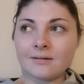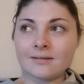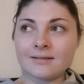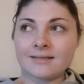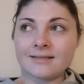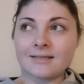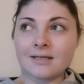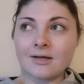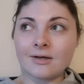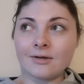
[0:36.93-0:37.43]

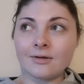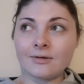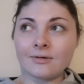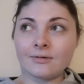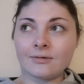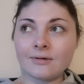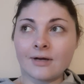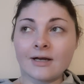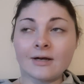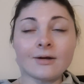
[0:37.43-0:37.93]

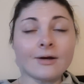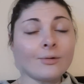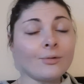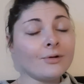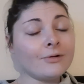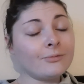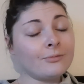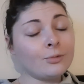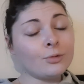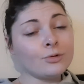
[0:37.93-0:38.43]
I
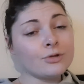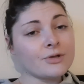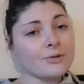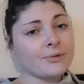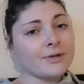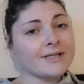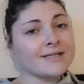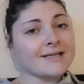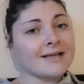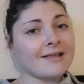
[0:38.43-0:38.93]
also
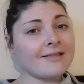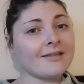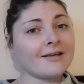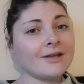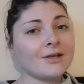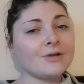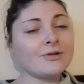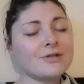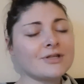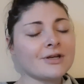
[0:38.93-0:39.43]
want to say
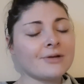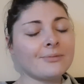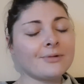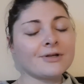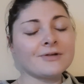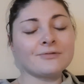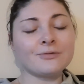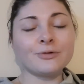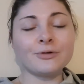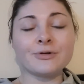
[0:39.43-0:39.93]
thank you so
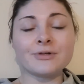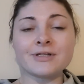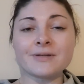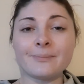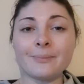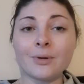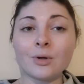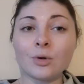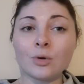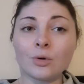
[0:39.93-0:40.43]
much for your
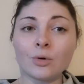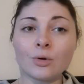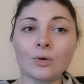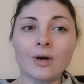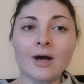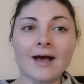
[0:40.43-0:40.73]
support